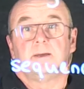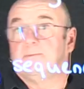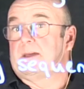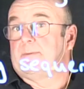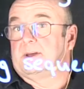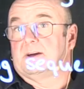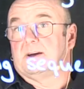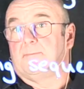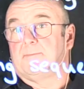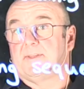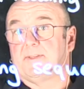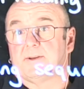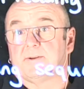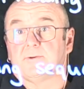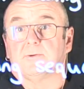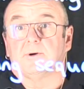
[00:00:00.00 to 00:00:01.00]
may be a
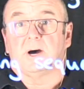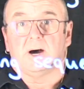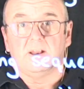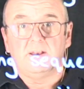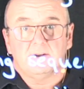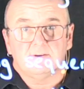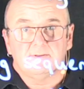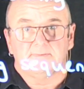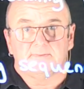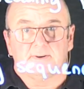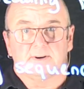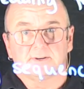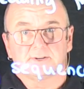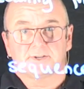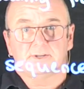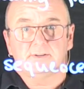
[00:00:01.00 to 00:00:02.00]
hypothetical unknown
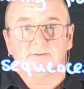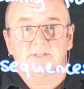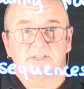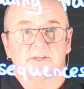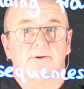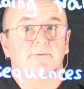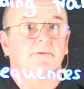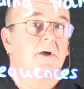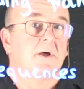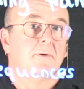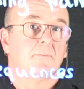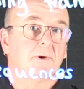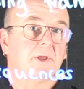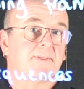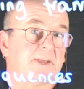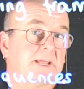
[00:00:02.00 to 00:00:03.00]
function, so
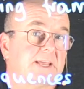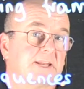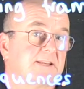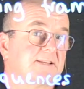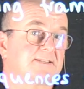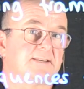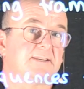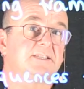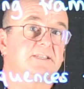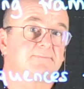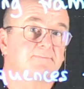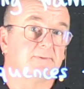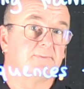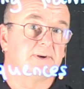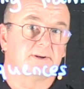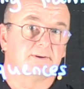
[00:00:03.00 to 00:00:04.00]
we think it exists,
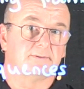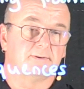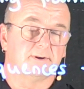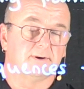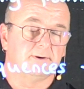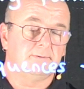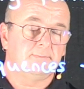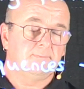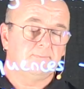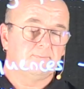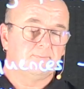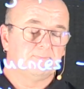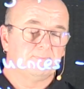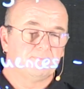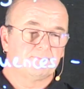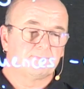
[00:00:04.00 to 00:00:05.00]
but we don't know.
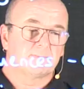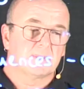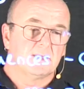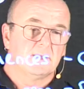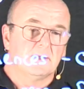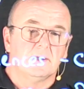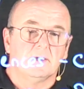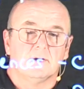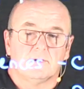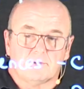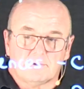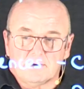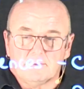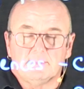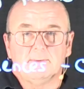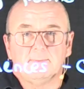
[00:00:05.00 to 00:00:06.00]

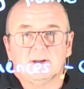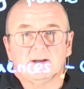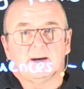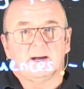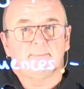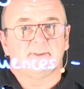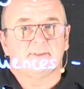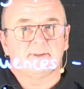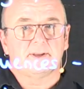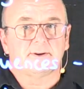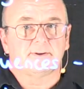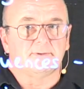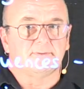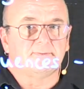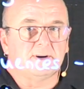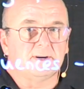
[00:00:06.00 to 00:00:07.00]
Or it may be a
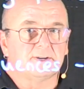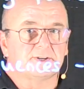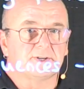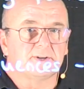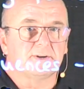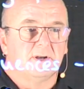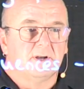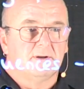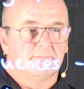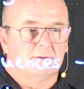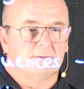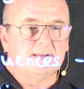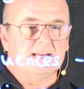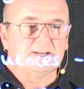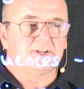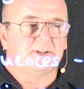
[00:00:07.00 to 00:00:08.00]
hypothetical function where
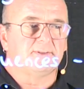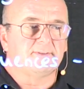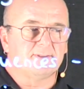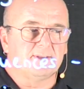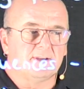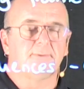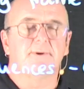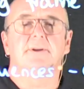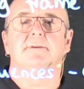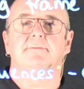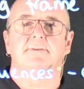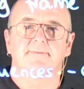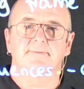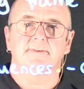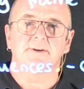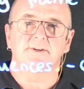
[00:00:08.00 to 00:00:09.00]
we actually think we know what
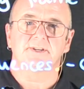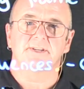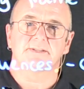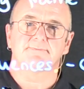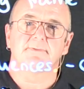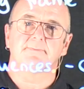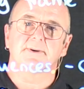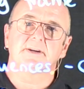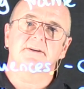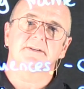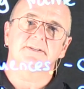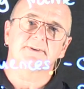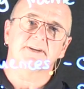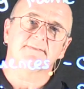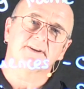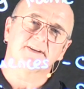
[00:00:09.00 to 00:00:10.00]
the function is, but because
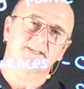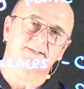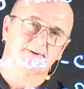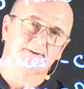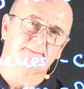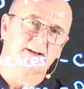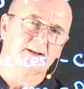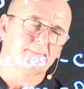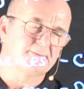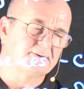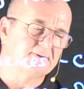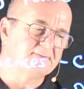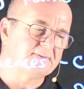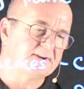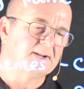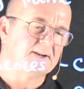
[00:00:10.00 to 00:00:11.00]
we haven't experimentally
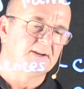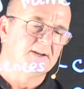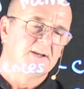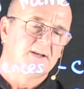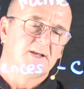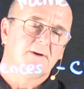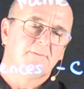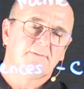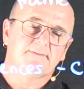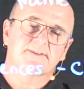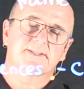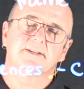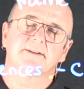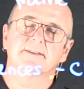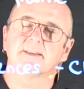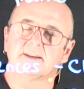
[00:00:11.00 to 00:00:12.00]
proven it, we've
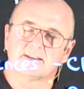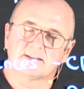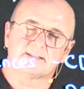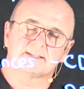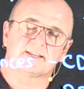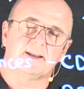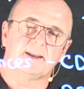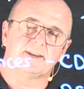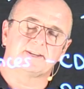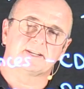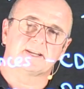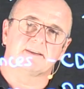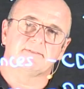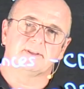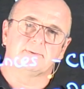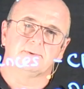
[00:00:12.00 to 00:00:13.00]
still decided to
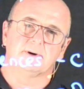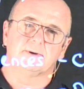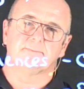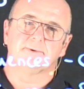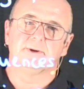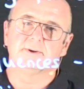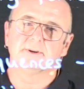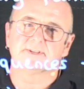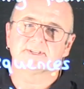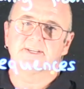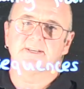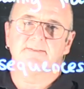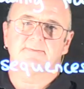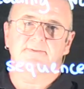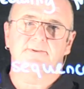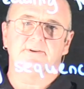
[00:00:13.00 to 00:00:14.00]
give it the word
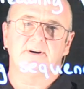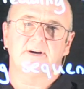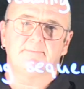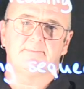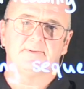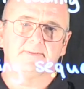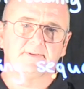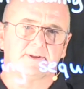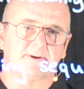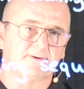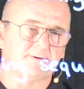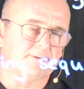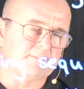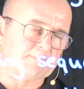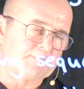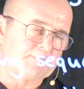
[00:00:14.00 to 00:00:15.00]
putative or hypothetical.